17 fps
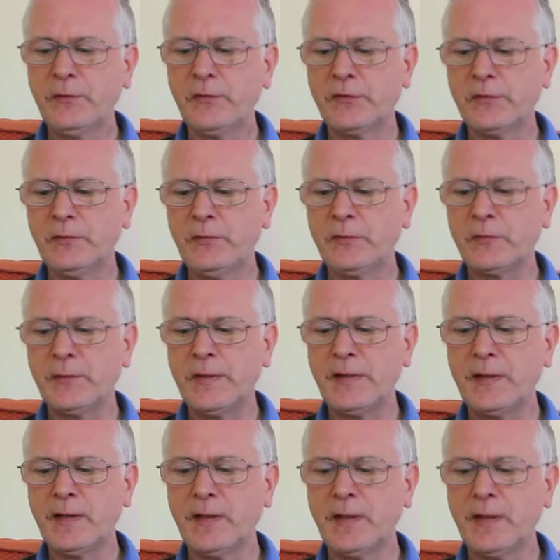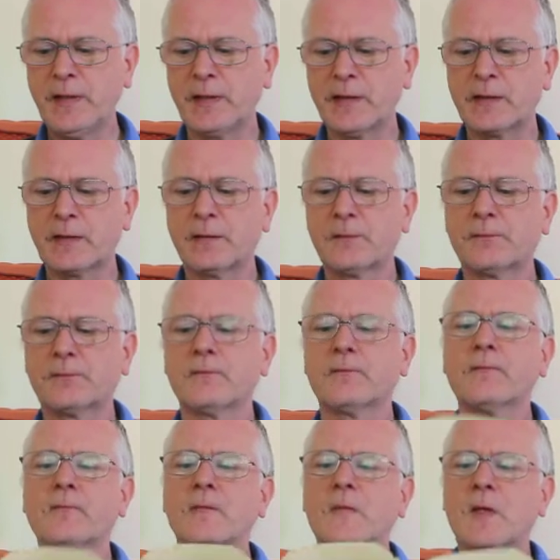through them in the night.
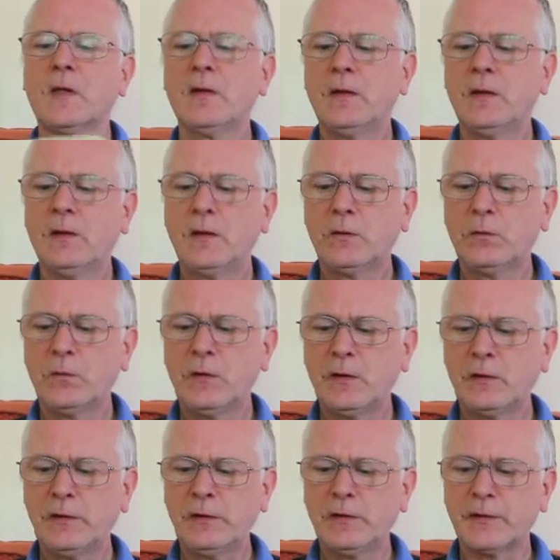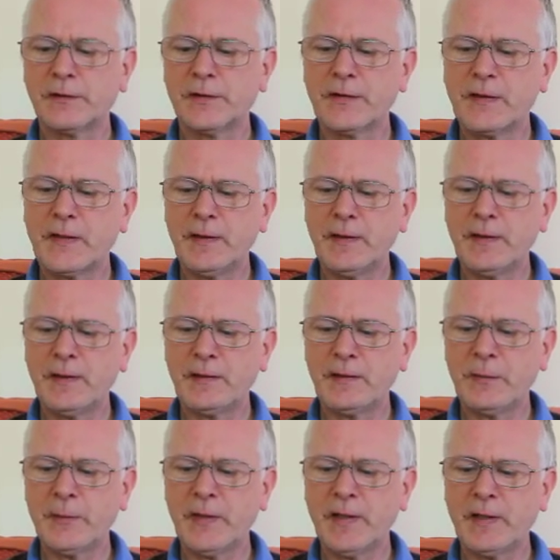What luck that I hit
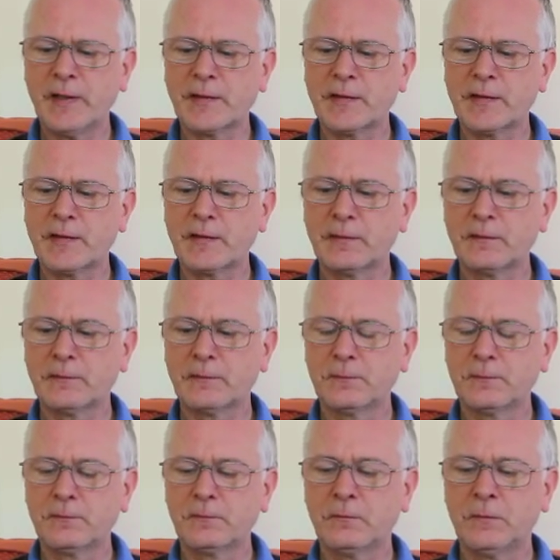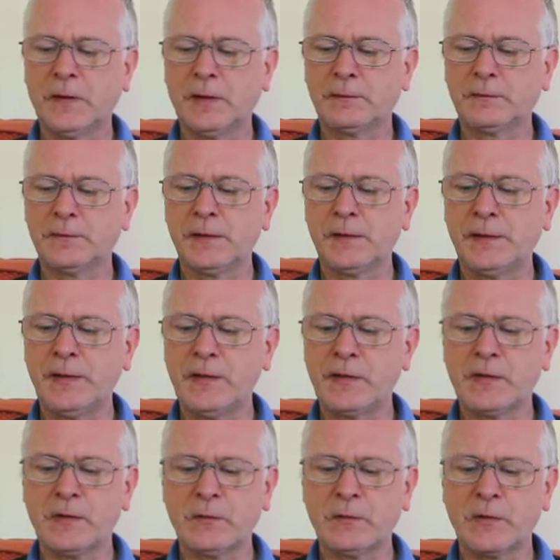the pass. Well, at
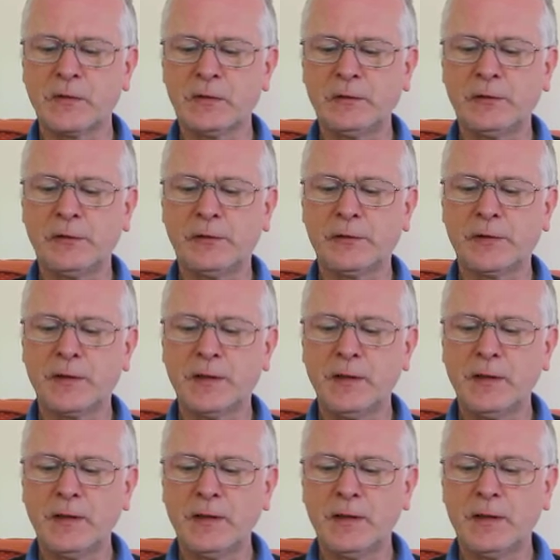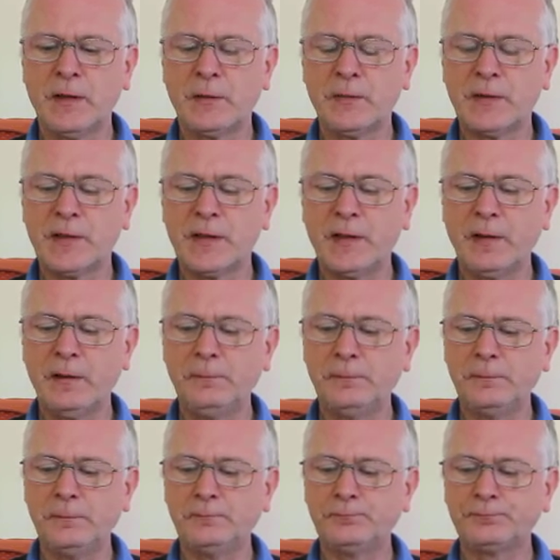least it wasn't luck, it was
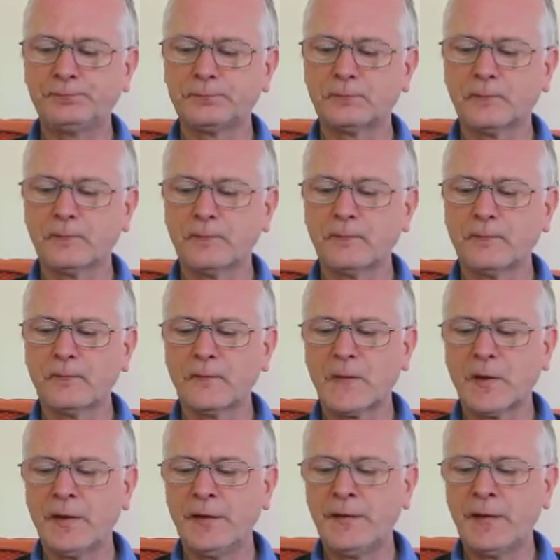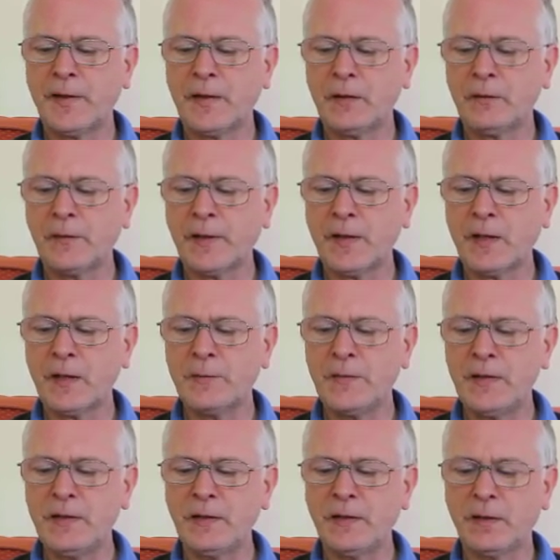him. And now I'm
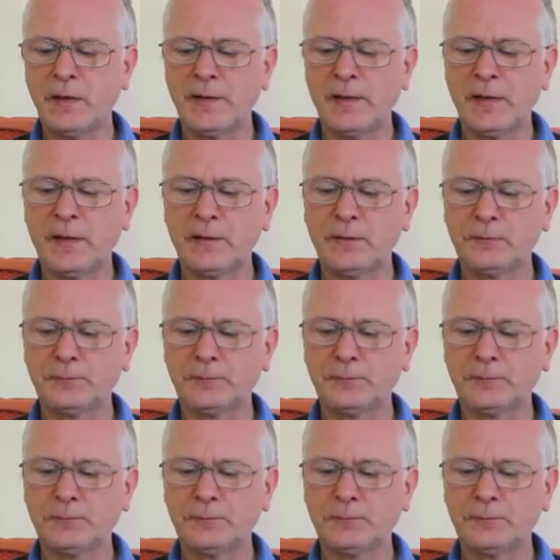in Narnia."